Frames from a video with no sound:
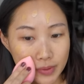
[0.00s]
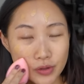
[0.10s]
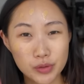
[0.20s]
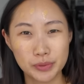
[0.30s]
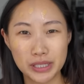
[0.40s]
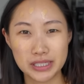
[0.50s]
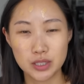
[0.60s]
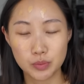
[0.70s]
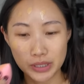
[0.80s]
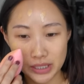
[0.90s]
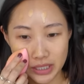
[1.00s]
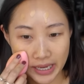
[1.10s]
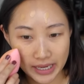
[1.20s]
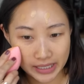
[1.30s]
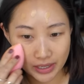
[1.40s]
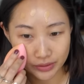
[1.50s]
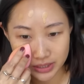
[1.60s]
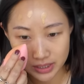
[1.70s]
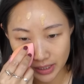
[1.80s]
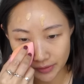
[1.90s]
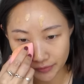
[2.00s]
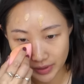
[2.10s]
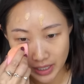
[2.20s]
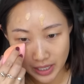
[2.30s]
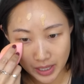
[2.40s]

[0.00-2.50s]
all the places we hang out and stuff,